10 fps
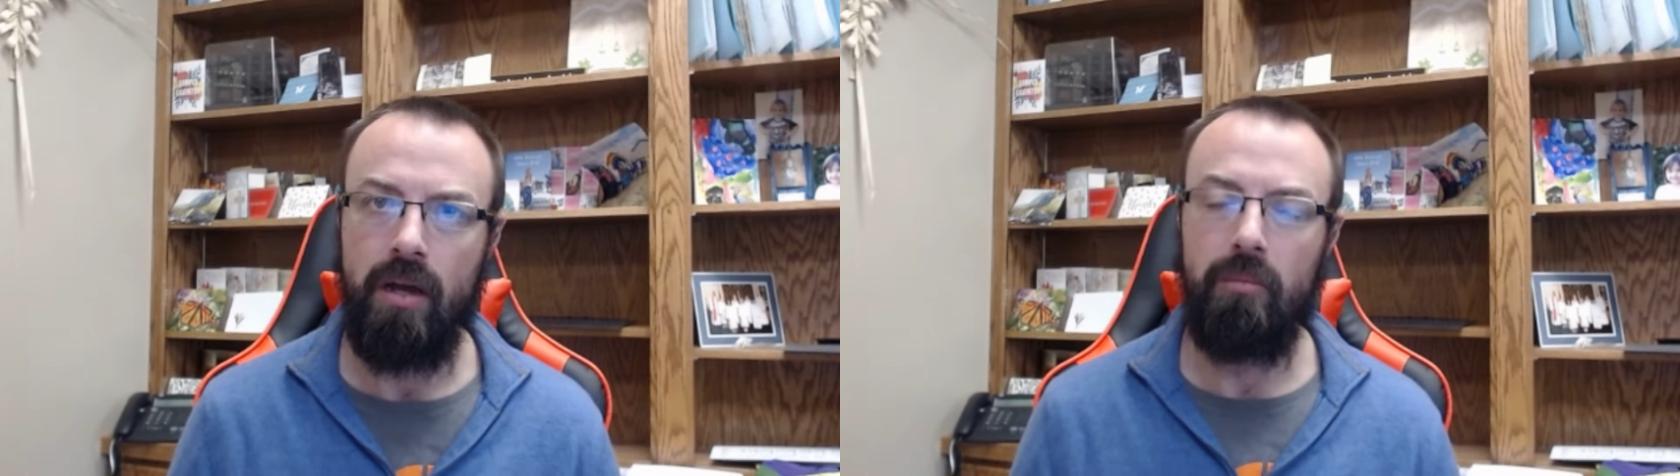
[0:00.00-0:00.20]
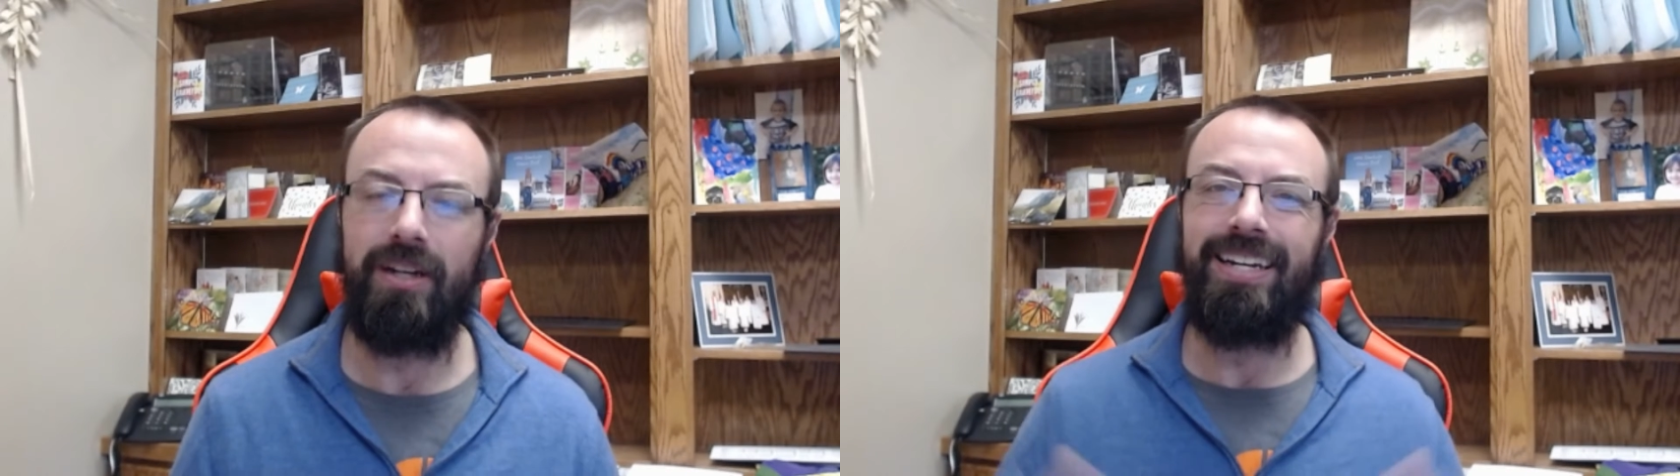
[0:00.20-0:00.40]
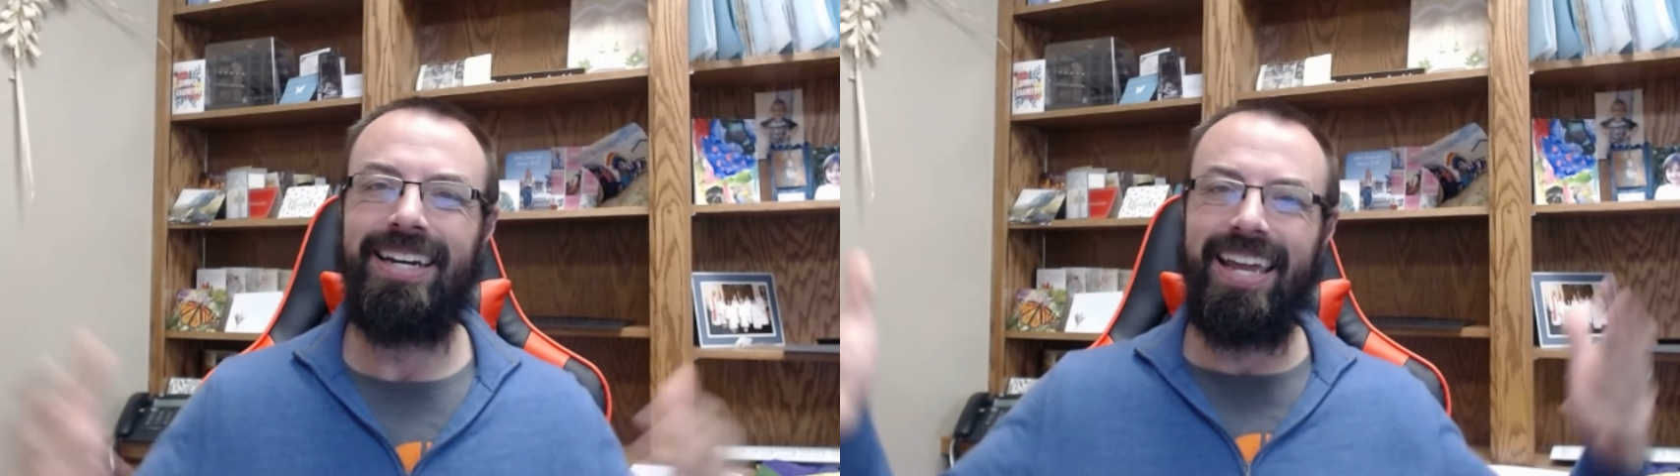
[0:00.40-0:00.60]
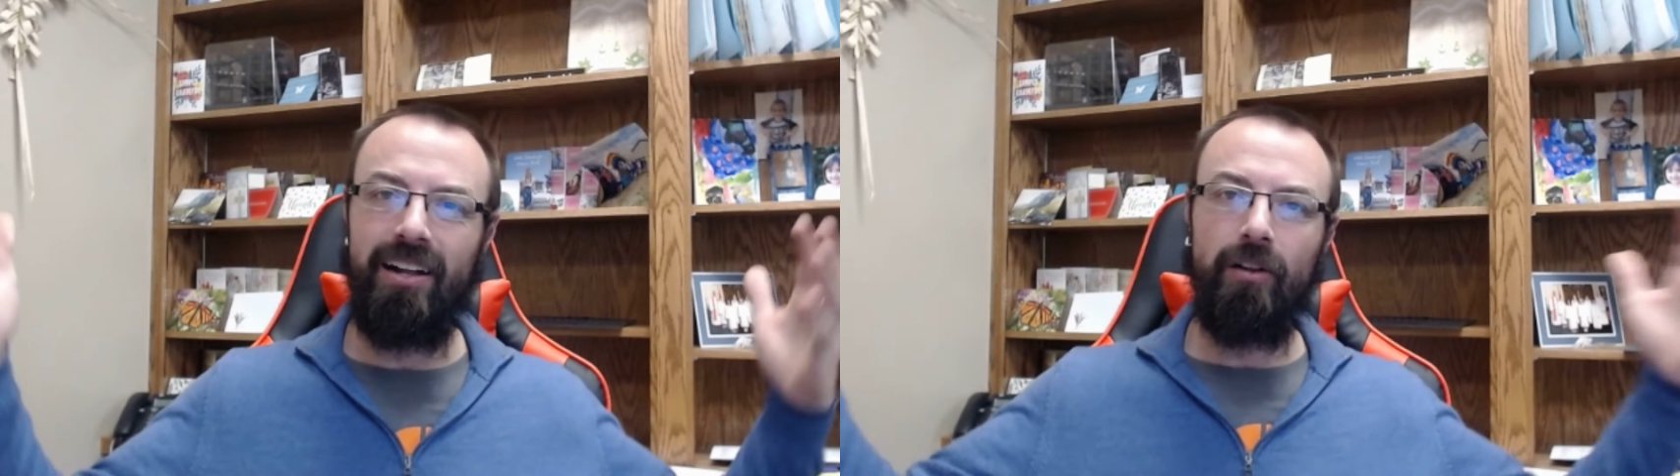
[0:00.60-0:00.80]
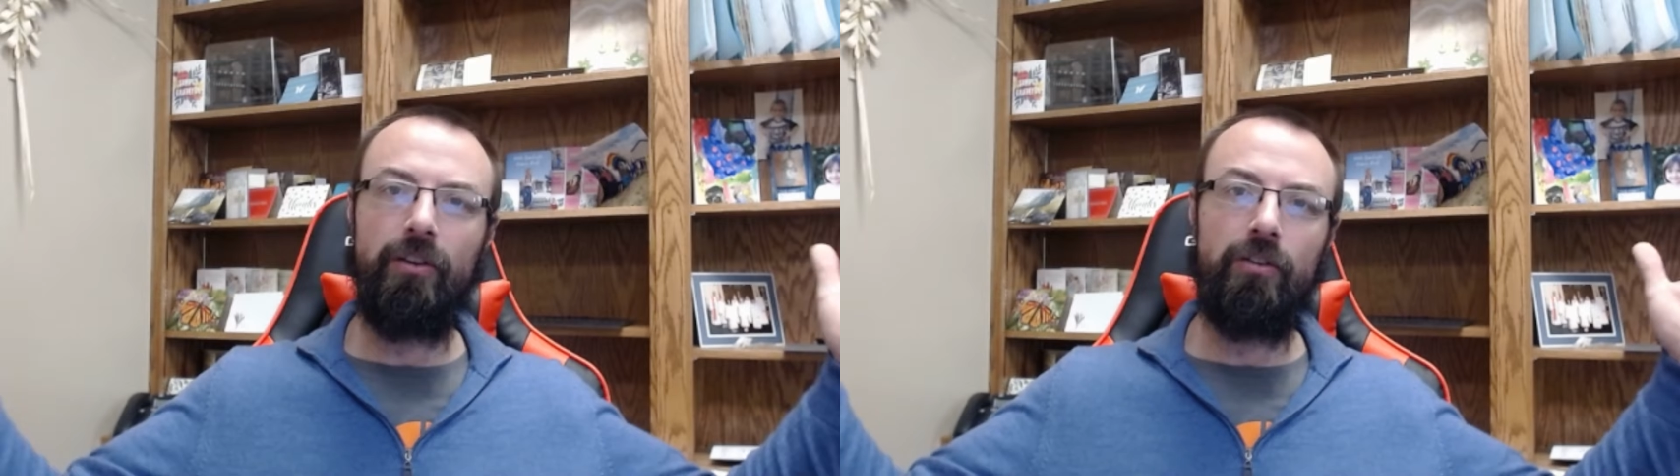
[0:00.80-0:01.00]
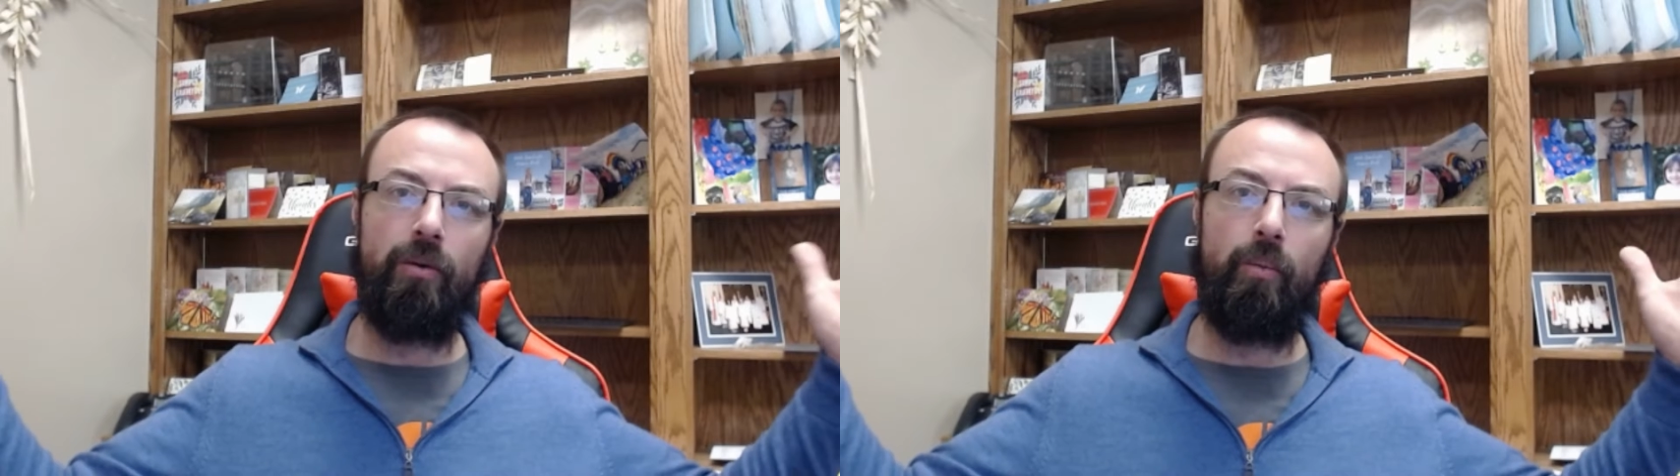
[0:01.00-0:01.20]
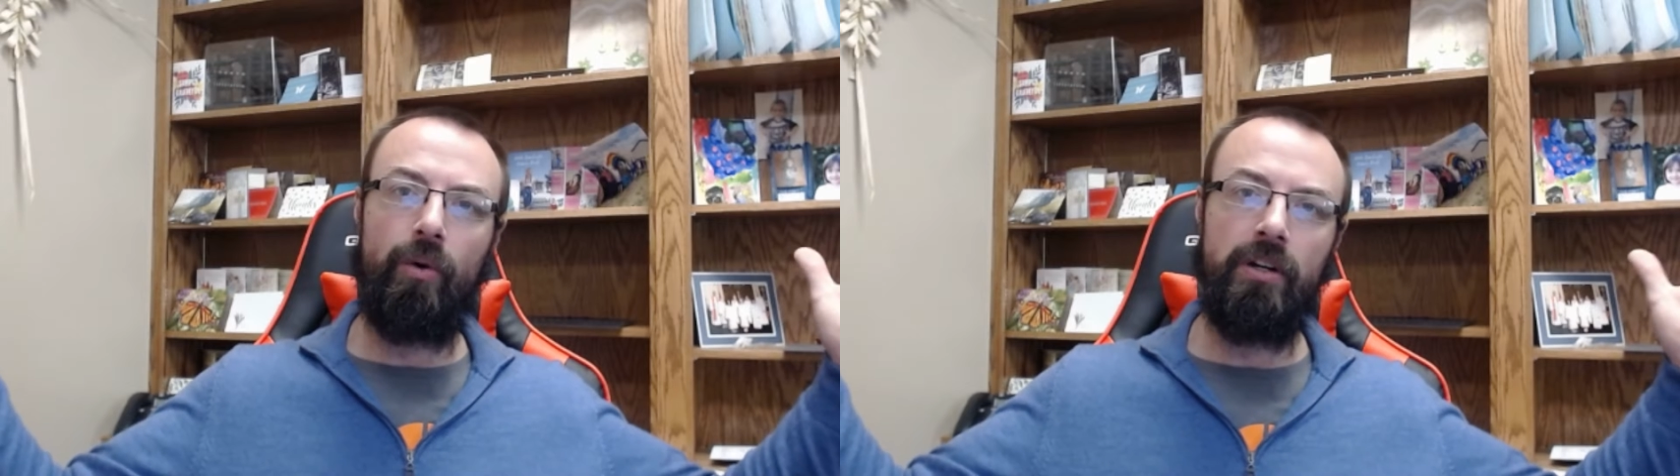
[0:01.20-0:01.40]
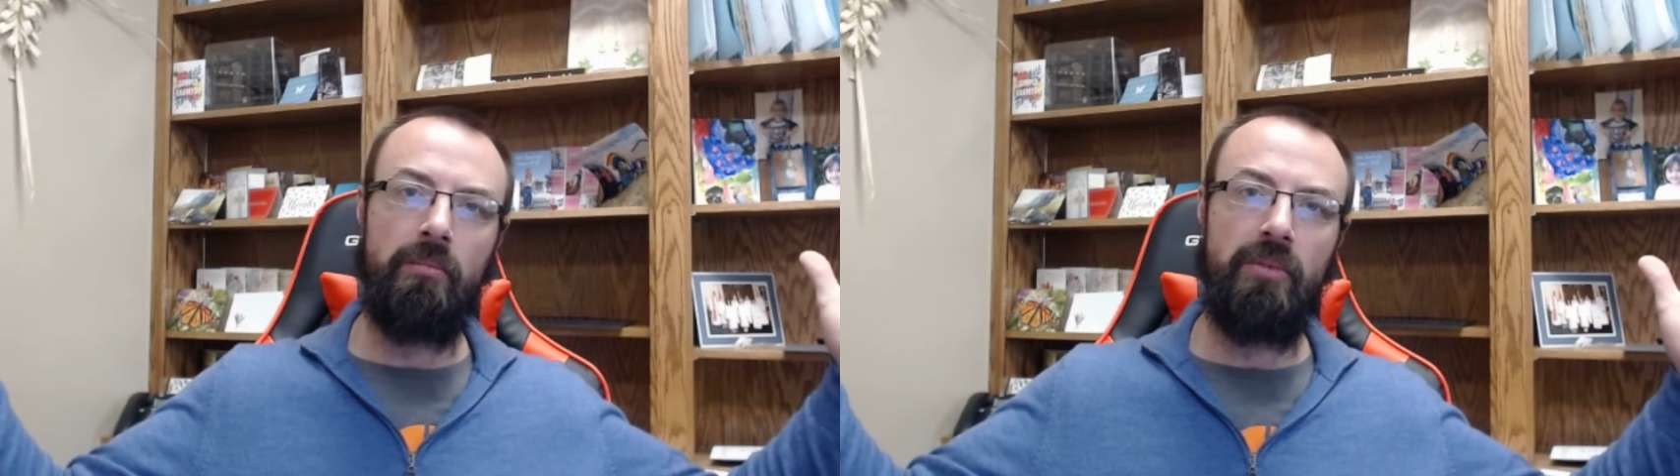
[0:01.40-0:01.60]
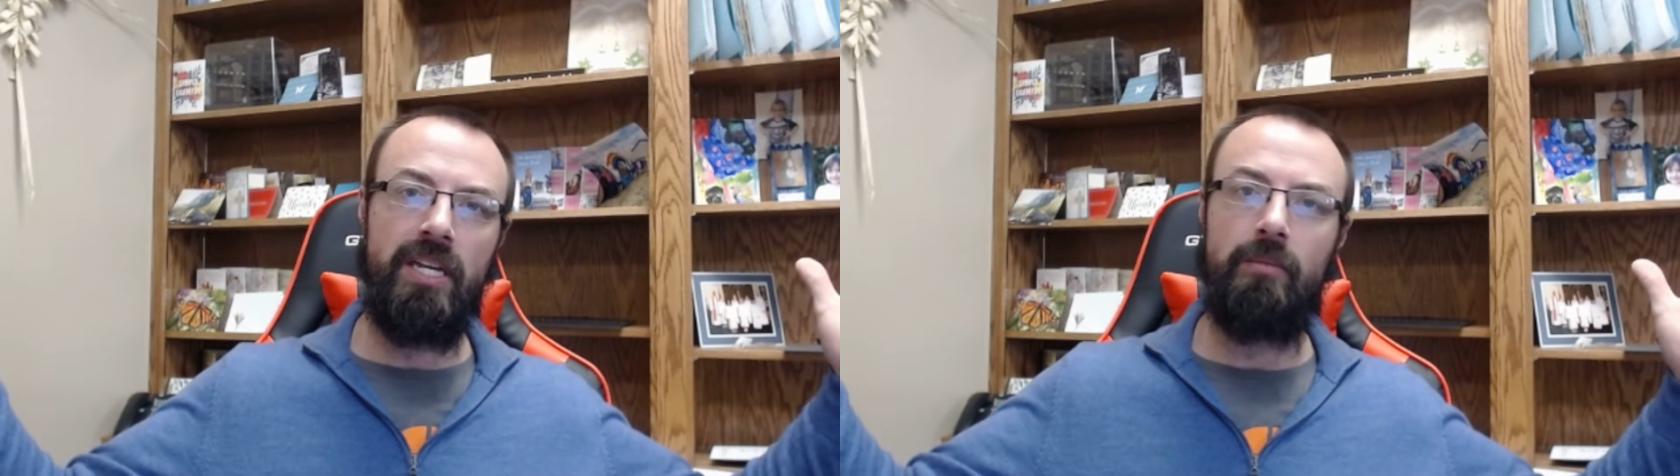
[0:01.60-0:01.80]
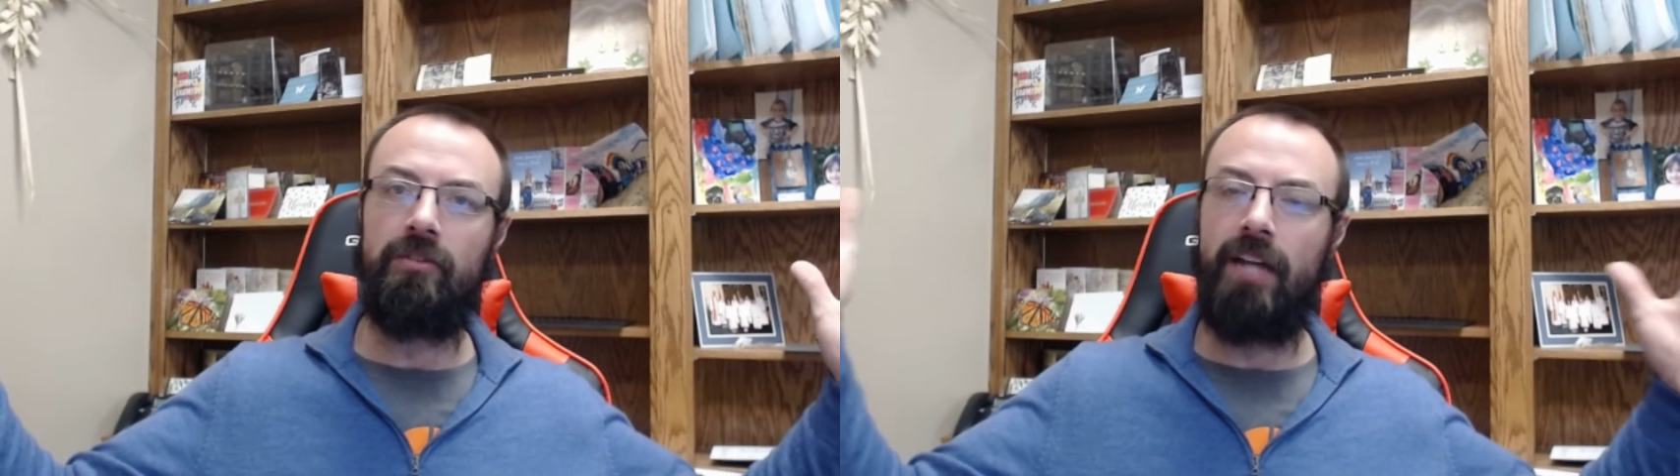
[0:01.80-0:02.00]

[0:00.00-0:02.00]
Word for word: but nailed to wooden beams,